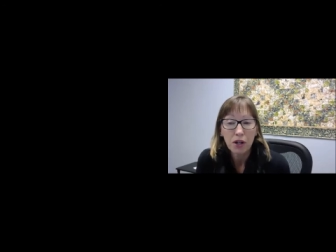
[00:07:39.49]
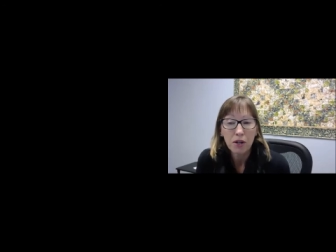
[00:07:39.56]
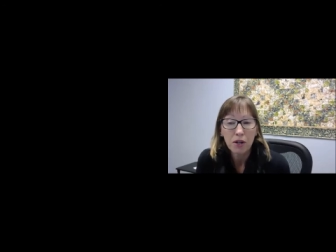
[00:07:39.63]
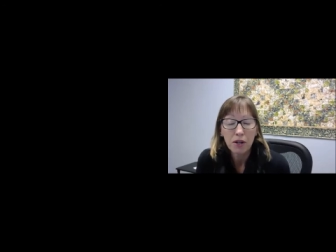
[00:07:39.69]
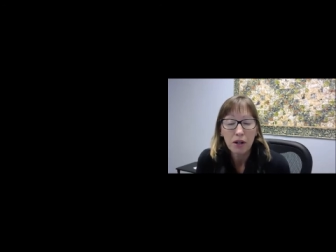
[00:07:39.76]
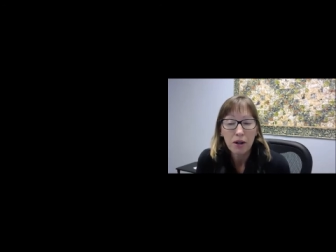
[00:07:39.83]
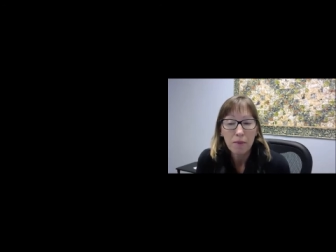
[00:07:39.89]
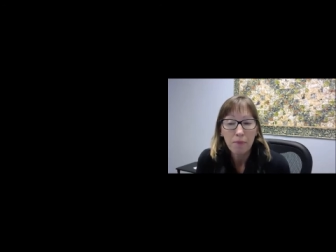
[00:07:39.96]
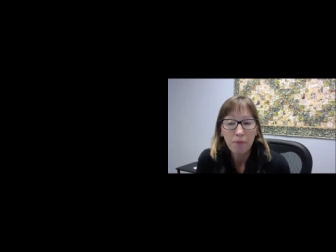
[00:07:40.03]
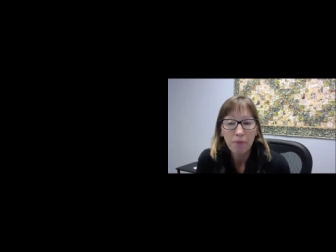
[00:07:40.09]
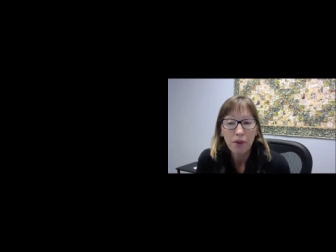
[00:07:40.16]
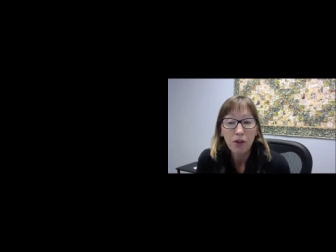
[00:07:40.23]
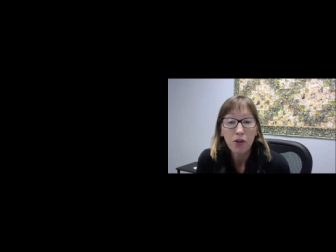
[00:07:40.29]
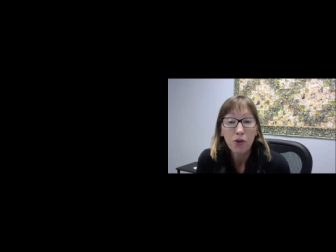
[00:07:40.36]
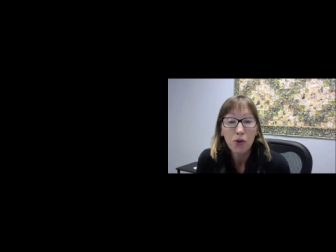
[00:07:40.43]
are
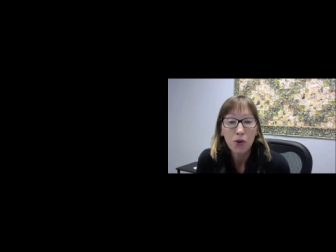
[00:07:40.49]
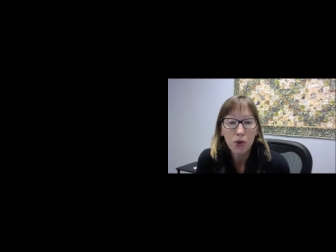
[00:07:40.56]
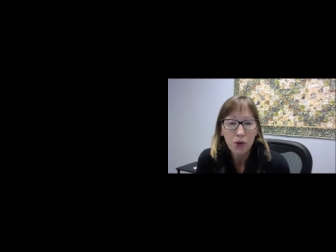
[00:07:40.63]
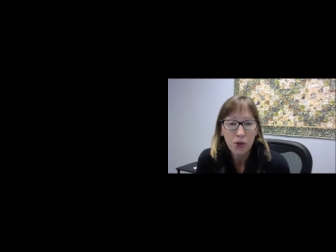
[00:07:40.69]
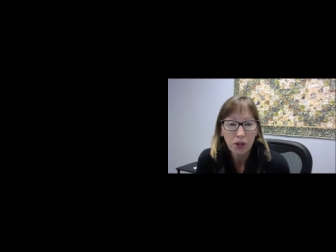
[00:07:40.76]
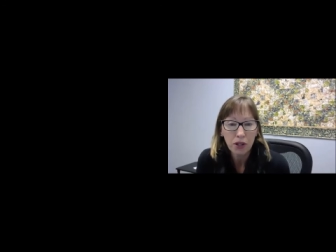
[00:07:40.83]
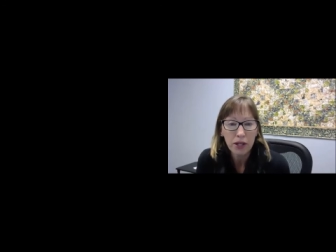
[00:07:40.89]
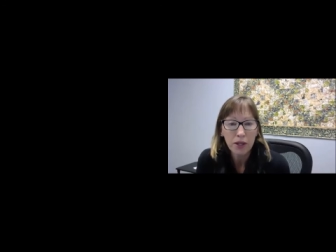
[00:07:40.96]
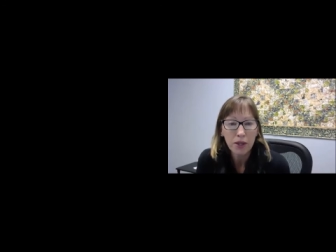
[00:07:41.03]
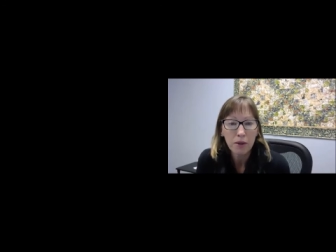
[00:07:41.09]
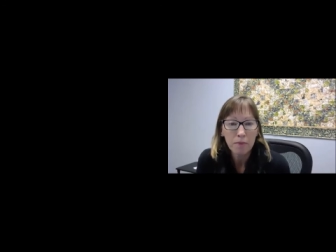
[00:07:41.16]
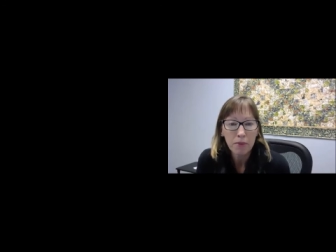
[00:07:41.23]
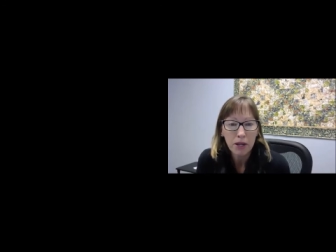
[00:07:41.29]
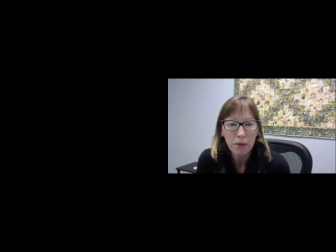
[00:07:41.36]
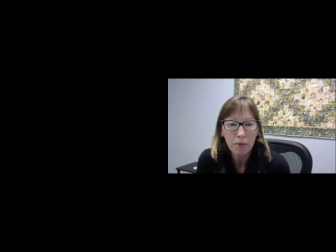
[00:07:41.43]
usually the
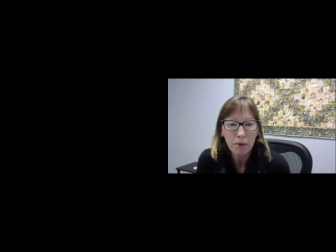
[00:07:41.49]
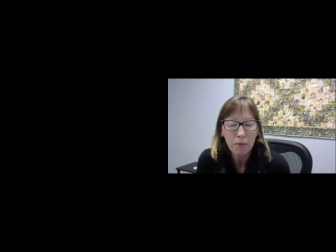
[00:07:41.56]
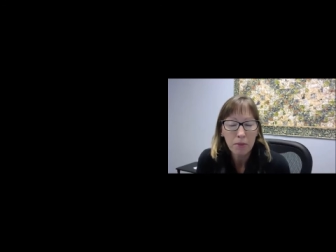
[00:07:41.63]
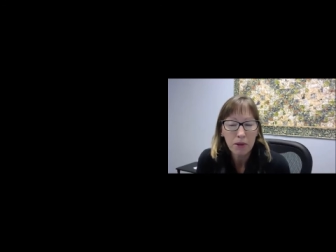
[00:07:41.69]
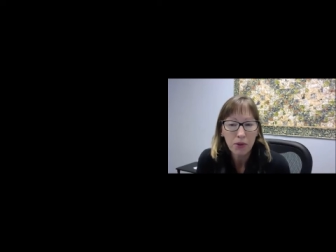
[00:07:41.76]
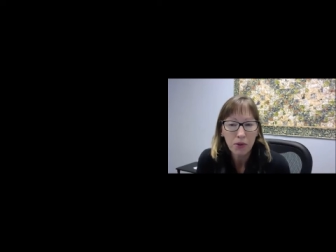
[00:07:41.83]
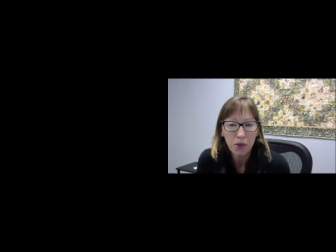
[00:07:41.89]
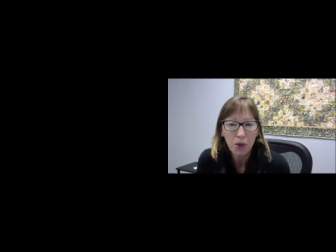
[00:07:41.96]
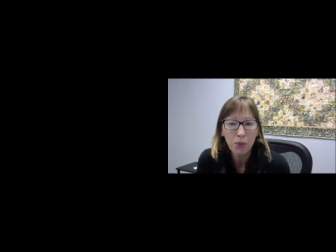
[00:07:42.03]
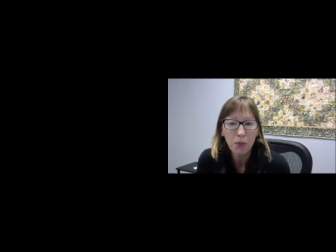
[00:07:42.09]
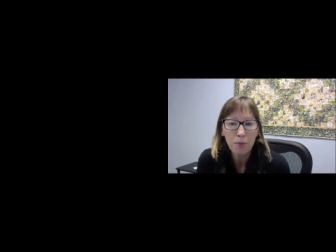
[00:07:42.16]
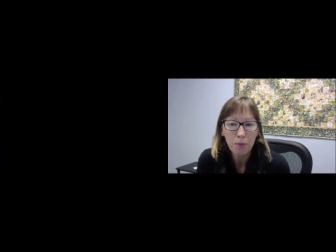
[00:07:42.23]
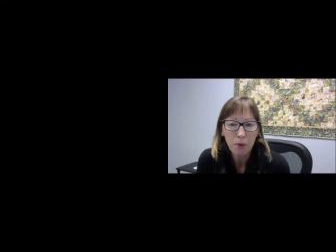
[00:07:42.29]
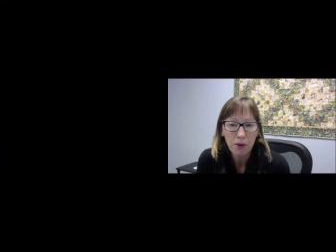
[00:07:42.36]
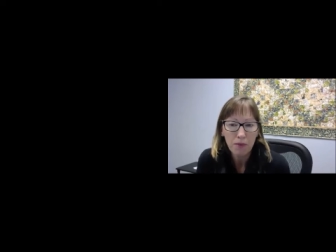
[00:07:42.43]
minimum is a
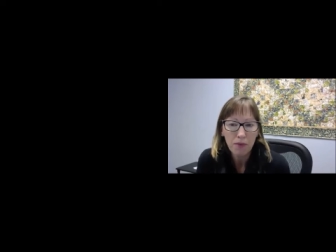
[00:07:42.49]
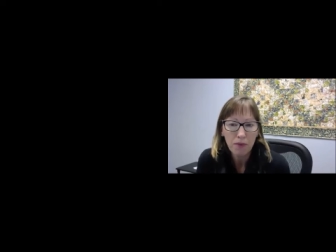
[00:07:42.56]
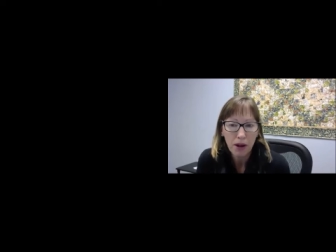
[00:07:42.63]
3.5